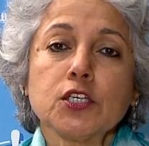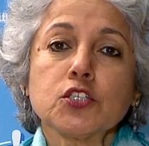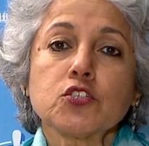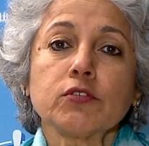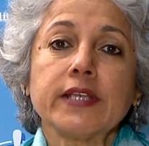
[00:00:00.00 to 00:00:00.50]

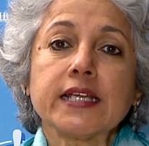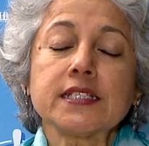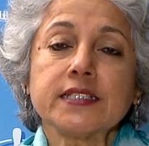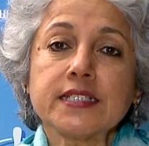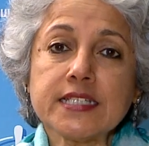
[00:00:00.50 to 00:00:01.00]
so that
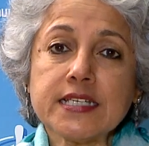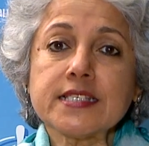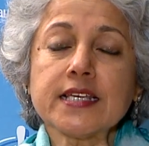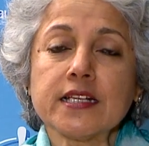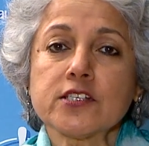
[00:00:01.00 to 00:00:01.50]
the T
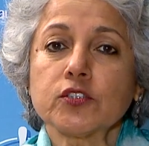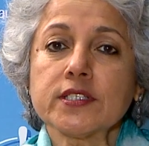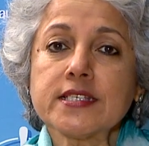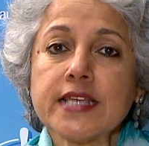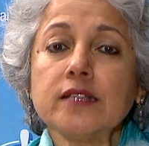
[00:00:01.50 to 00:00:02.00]
cells or the
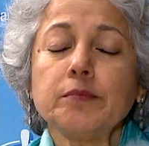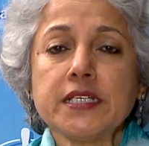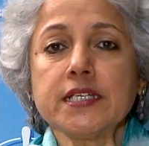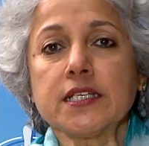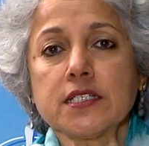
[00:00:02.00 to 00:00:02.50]
cell
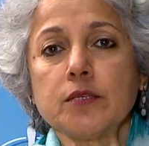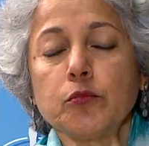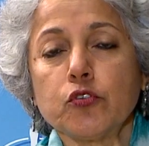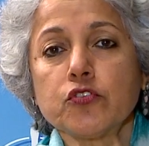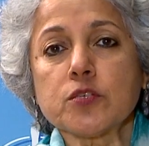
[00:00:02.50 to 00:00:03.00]
mediated
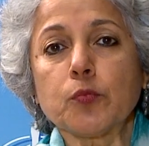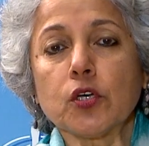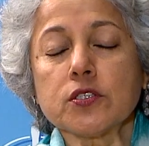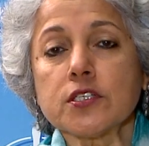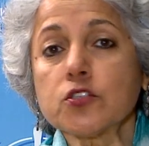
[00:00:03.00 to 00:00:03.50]
immune
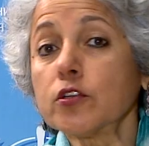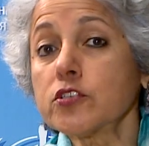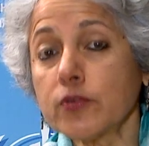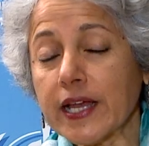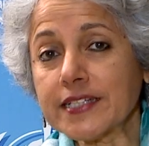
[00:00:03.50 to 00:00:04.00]
response is
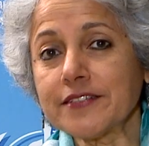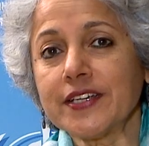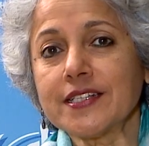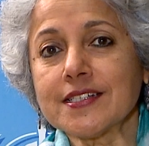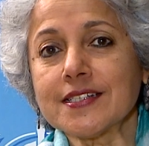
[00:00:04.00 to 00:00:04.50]
also
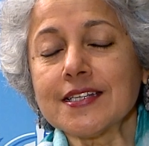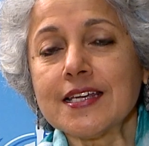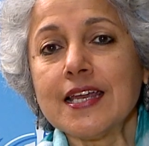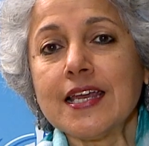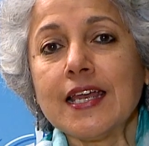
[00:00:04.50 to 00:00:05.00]
activated.
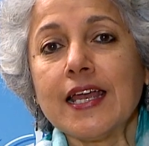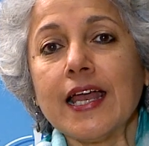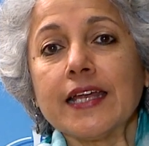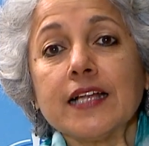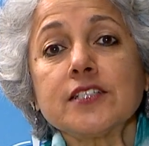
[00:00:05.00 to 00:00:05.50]

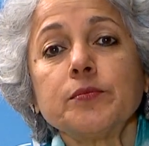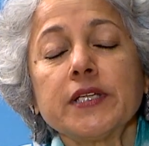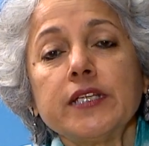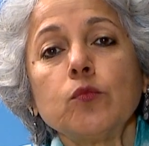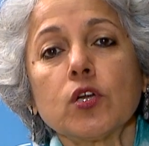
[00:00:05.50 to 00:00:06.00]
And
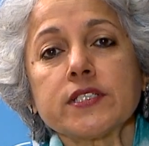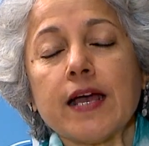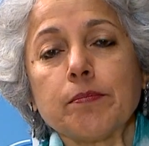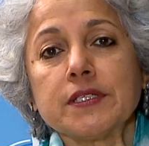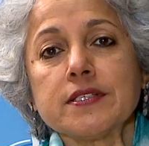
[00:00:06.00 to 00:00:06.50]
ultimately, what
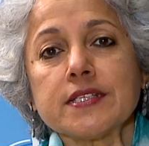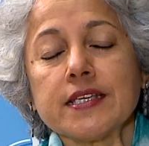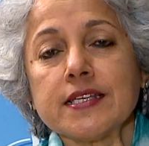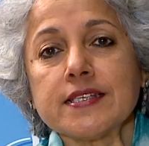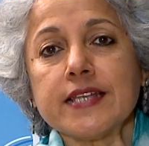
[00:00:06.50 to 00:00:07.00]
happens
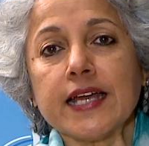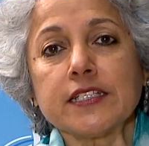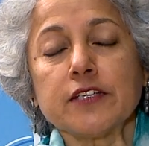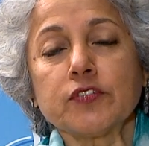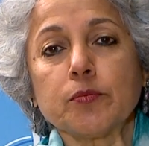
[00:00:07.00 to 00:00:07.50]
is that
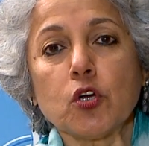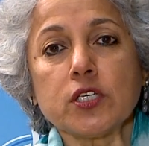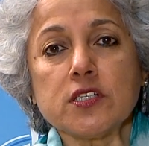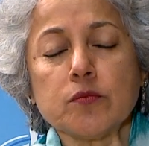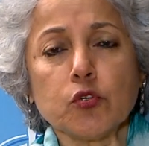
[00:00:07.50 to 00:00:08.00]
if the
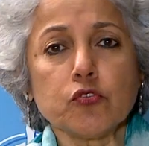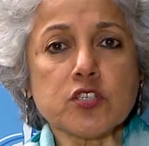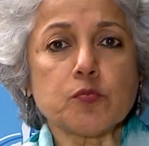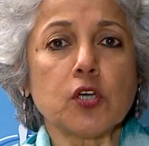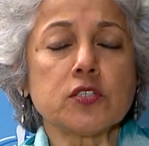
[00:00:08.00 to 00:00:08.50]
body's immune
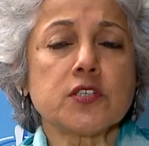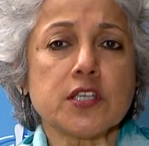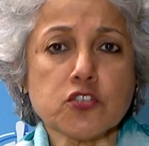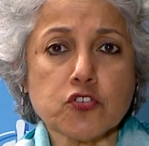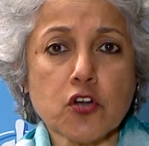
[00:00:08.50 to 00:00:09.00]
response
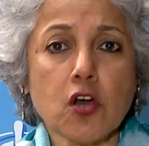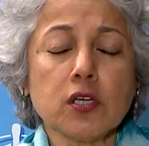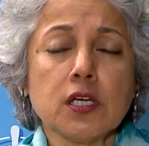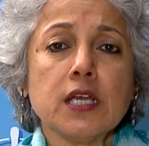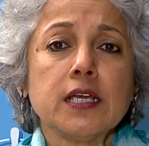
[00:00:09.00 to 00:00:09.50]
is
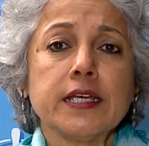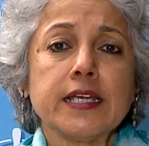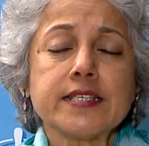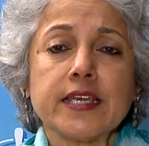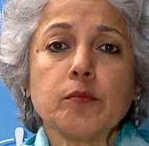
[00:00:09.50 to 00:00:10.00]
strong,
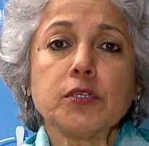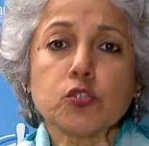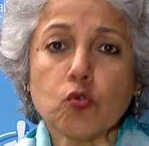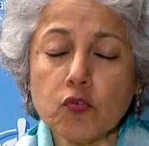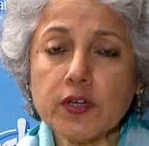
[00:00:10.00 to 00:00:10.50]
it's able
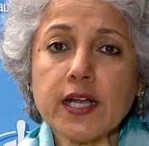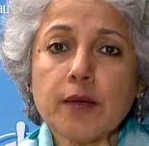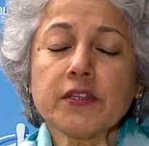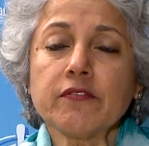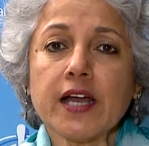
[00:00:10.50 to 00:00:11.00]
to
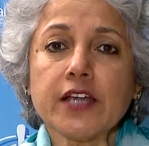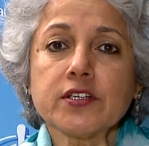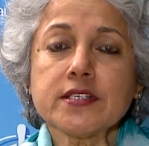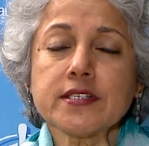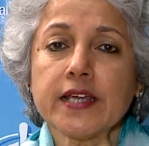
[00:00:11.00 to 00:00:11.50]
overcome the
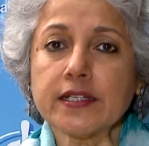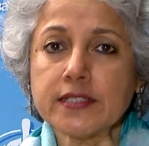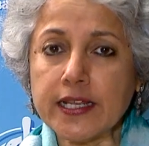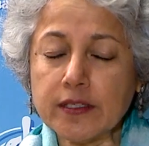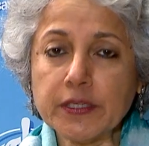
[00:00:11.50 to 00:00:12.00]
virus and
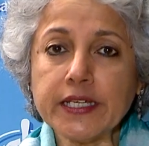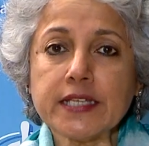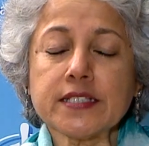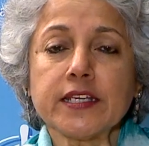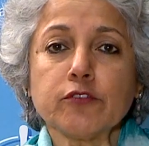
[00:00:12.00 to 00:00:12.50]

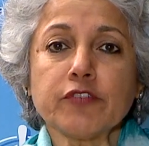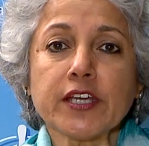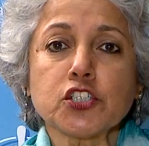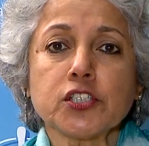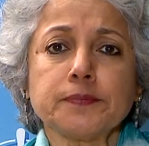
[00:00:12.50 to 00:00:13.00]
eliminate the
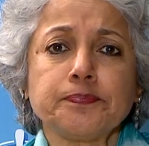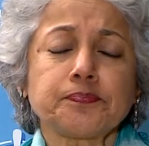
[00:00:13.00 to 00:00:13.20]
infection.